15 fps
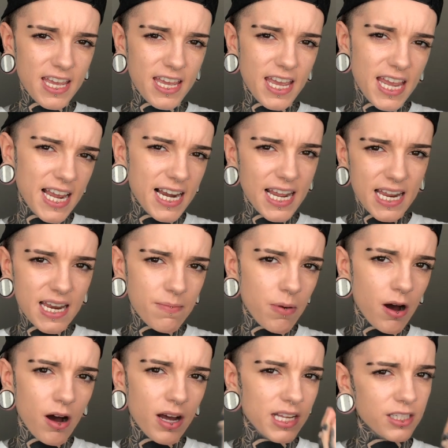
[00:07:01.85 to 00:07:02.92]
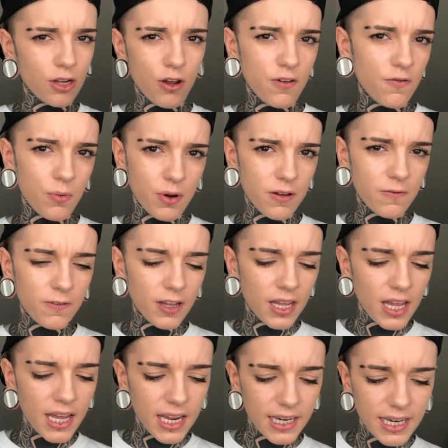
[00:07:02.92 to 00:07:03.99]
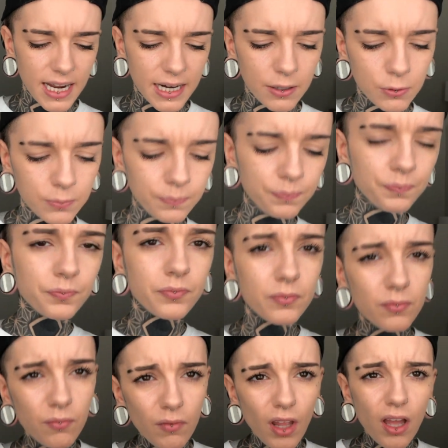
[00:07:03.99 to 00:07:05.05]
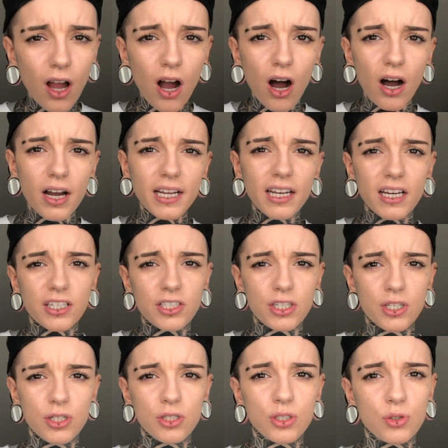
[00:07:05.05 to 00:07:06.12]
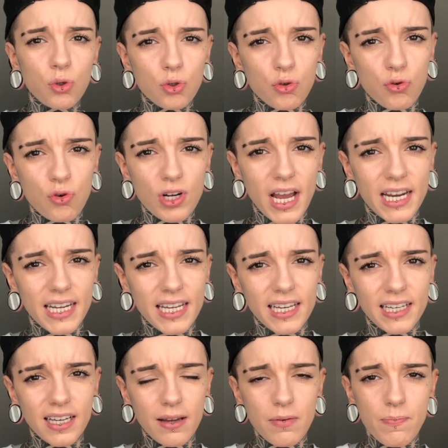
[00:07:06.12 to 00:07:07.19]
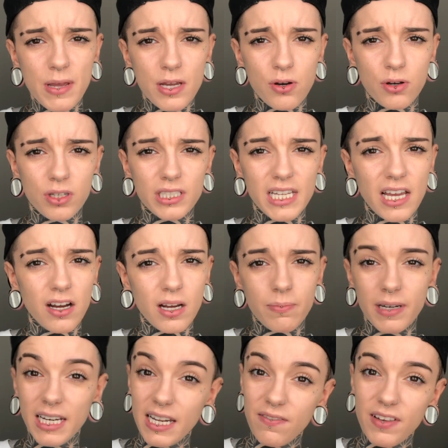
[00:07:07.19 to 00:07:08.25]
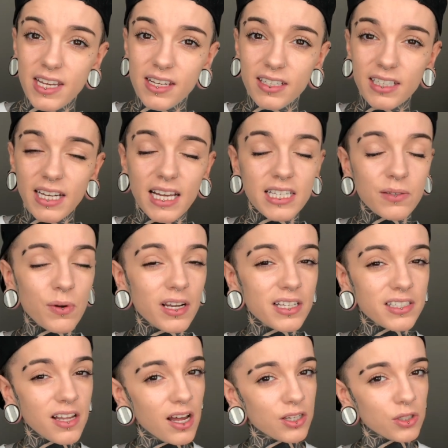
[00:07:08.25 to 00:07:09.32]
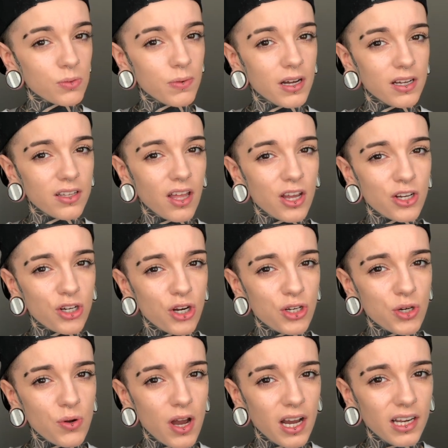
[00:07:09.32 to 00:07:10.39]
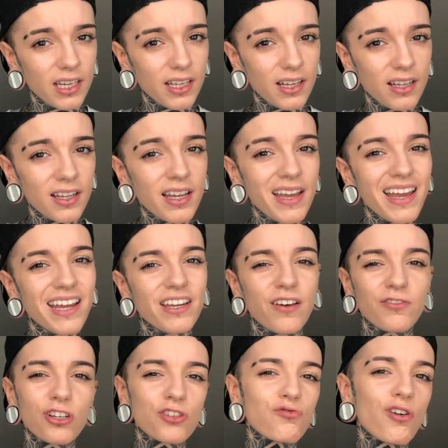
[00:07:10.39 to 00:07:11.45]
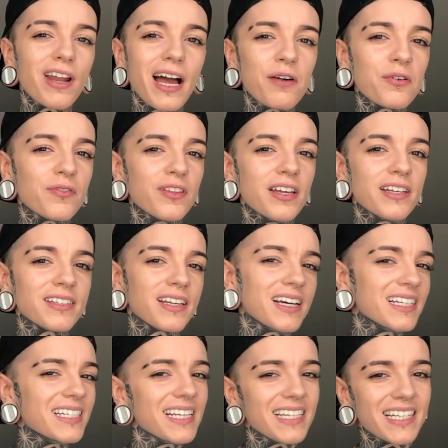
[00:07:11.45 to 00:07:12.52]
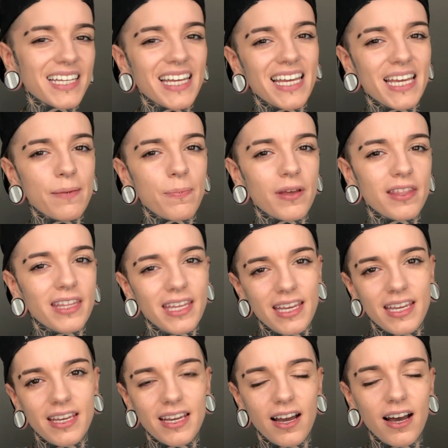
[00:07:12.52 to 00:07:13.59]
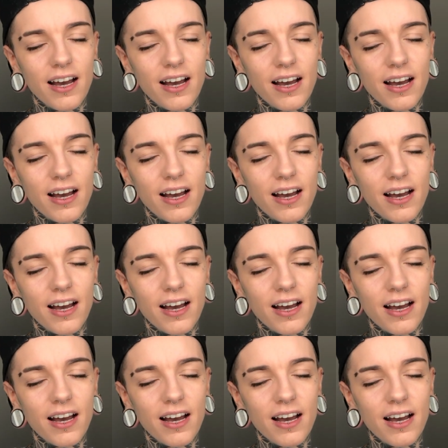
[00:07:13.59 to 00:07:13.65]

healing part is over with. Now, I like to use Dr. Organic because they are completely vegan, as well as the Hustle Butter that I showed you earlier. Now I've just run out of this, and I didn't keep the